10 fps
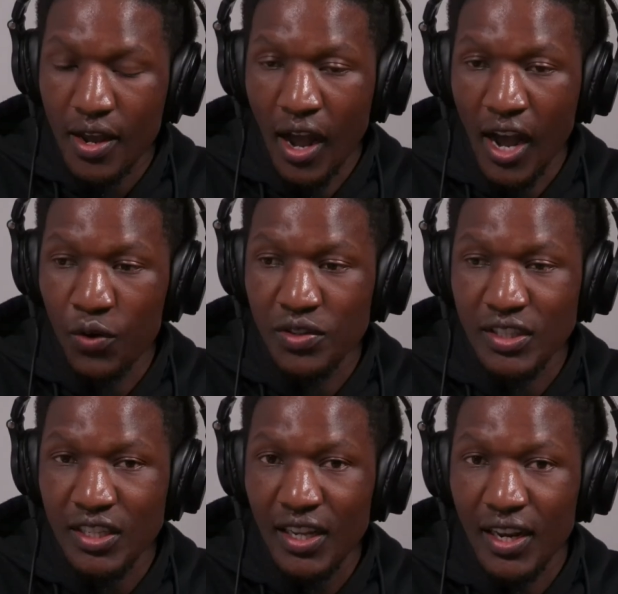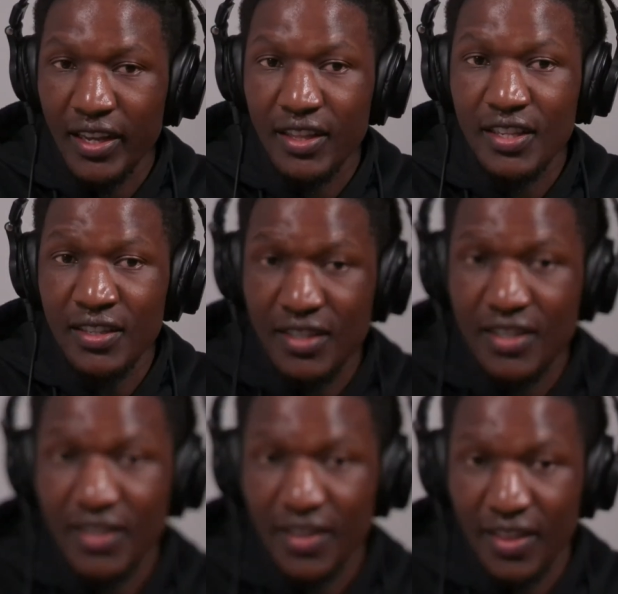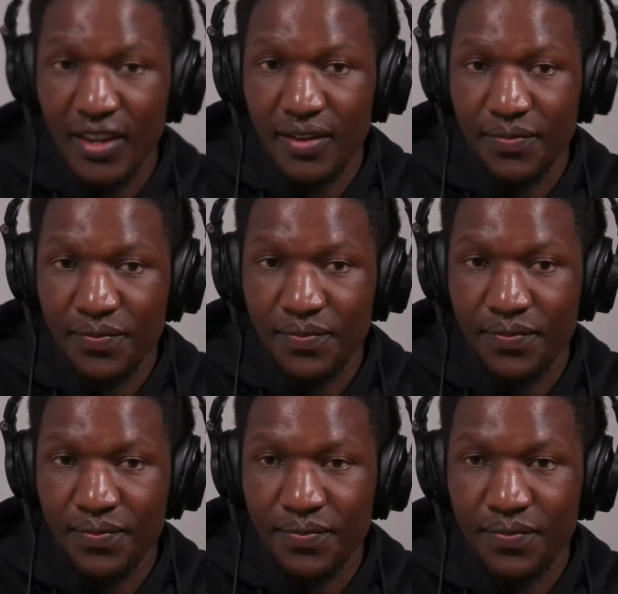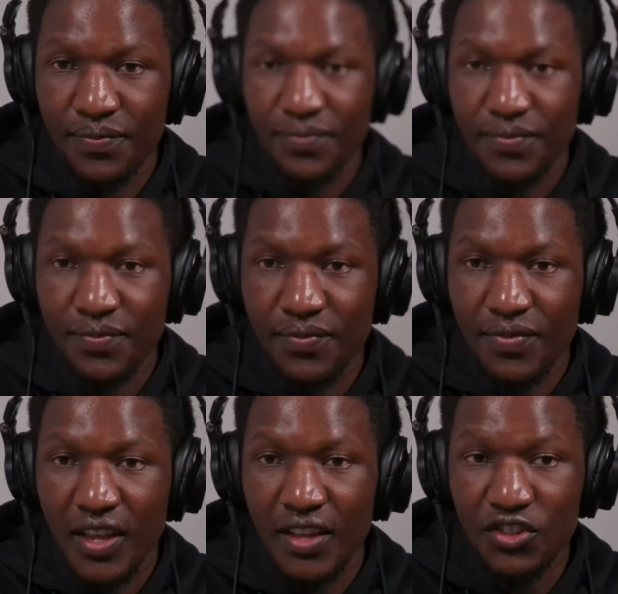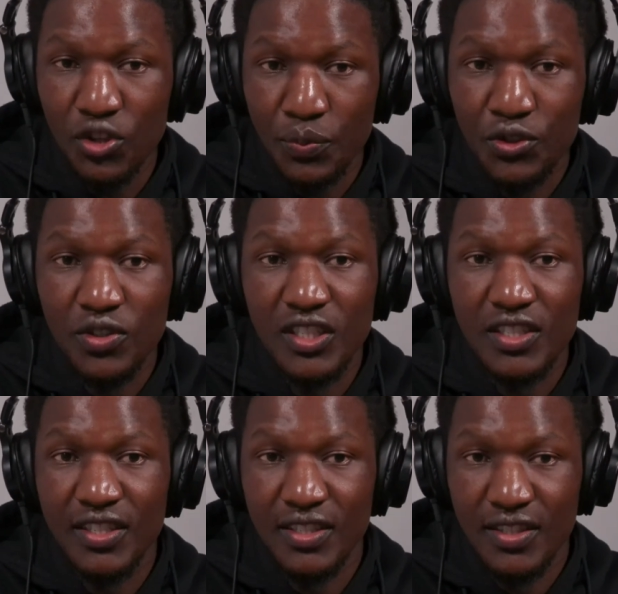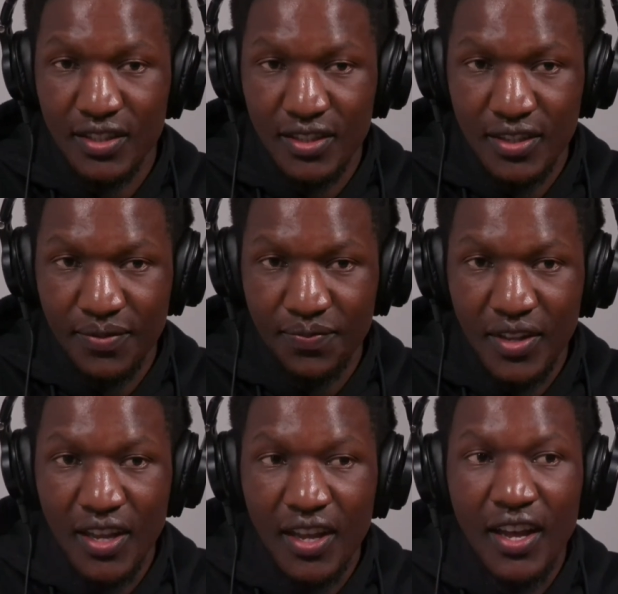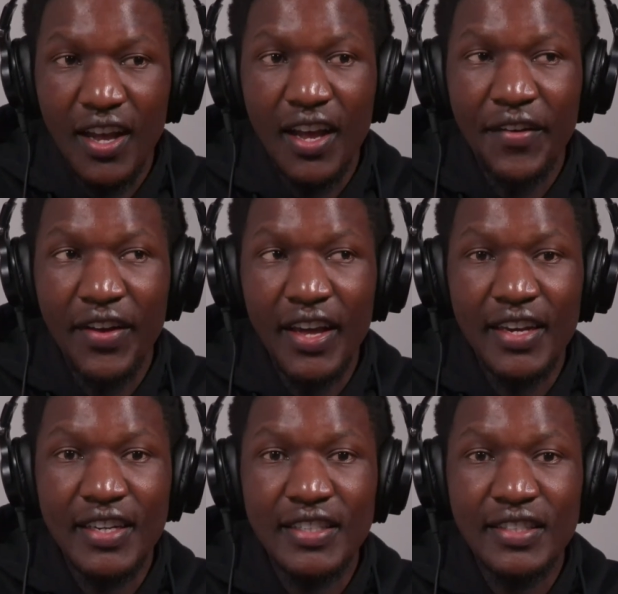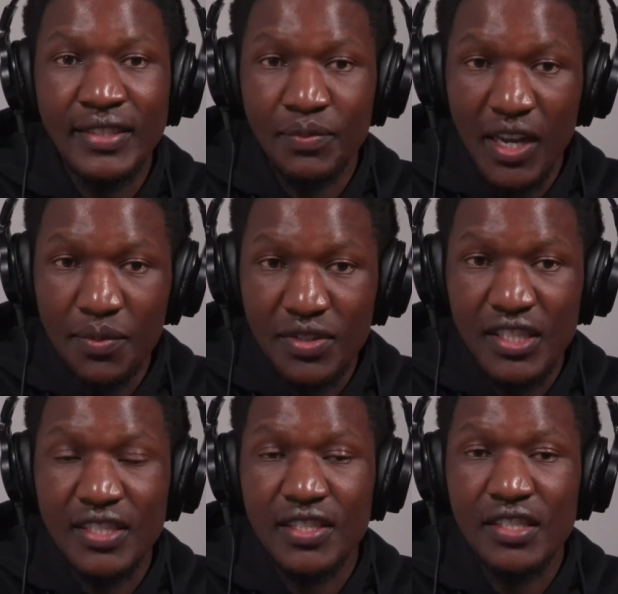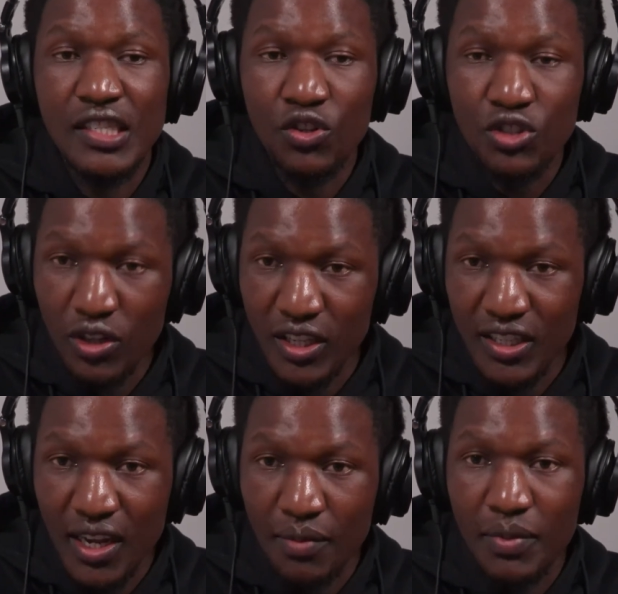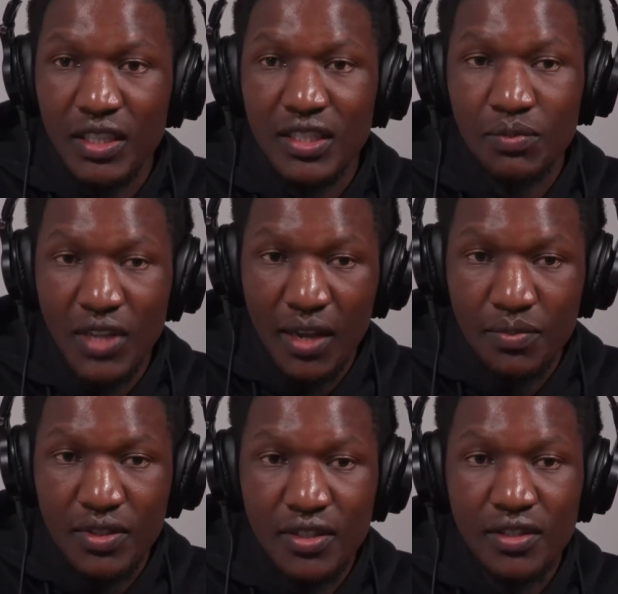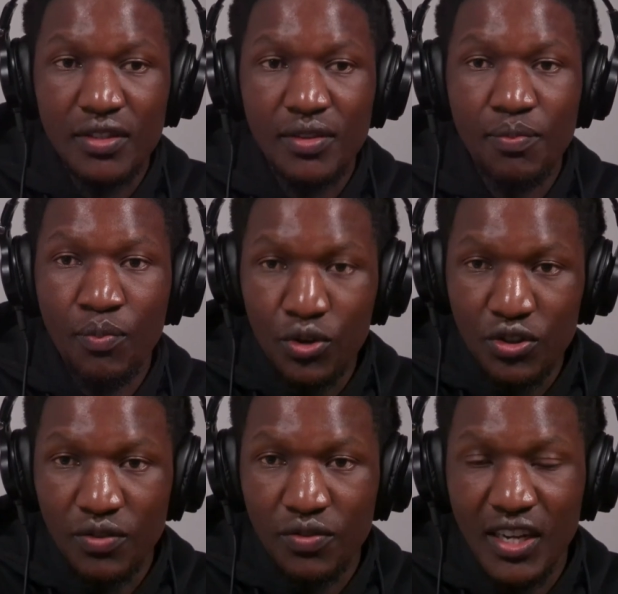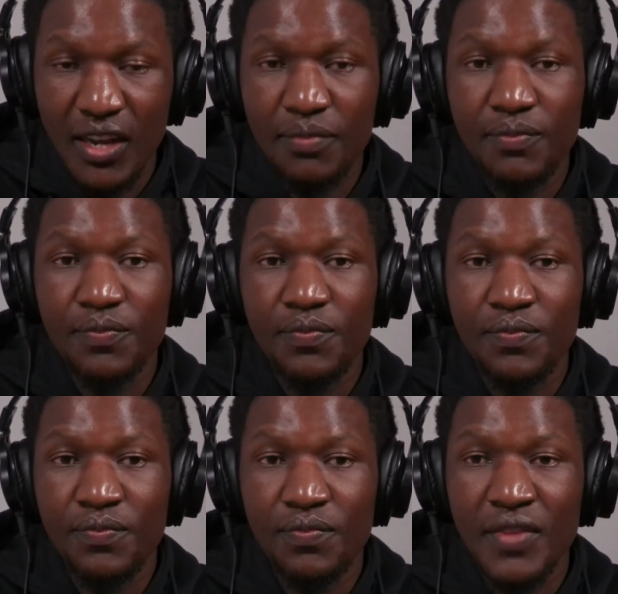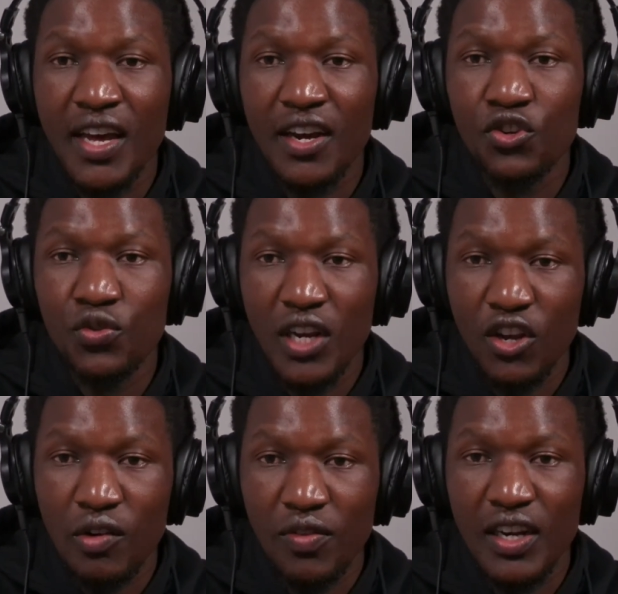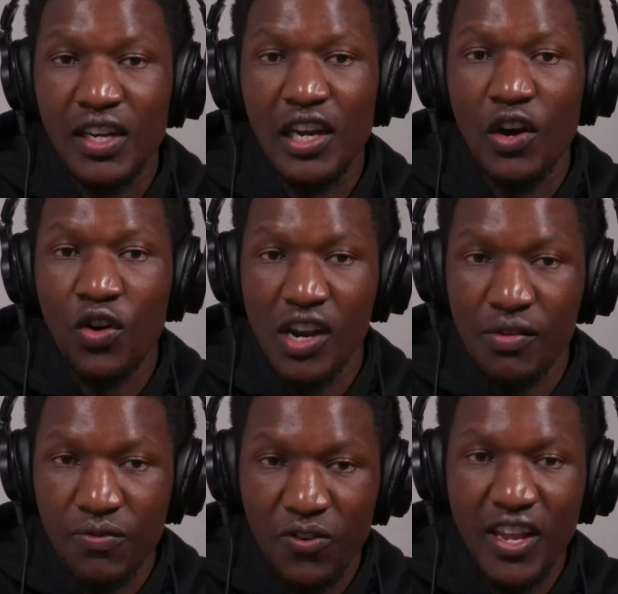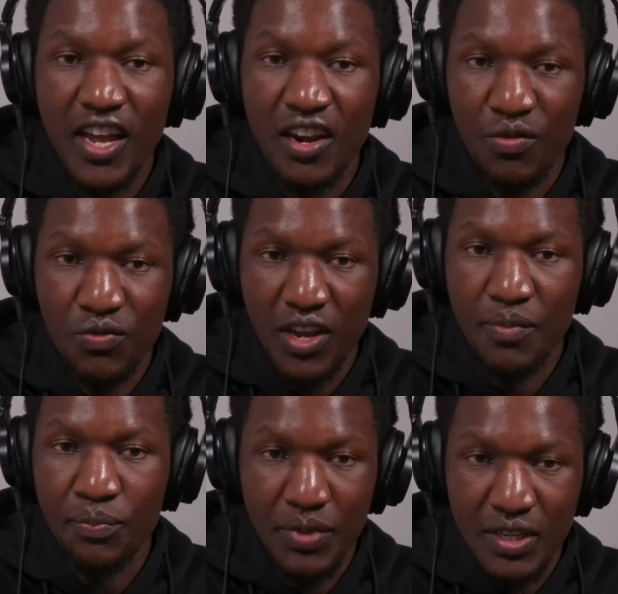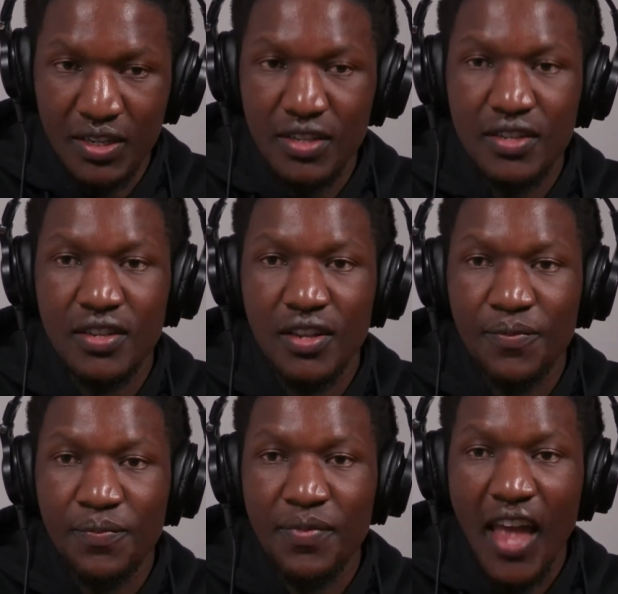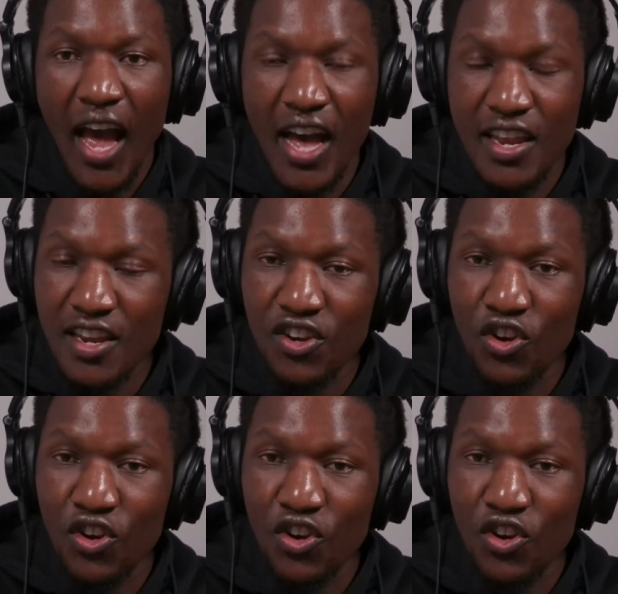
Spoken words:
I would say like these things are there. These opportunities exist. And sometimes this, not all the time, but sometimes, most of the time, they are usually offered on a free and fair basis. I didn't know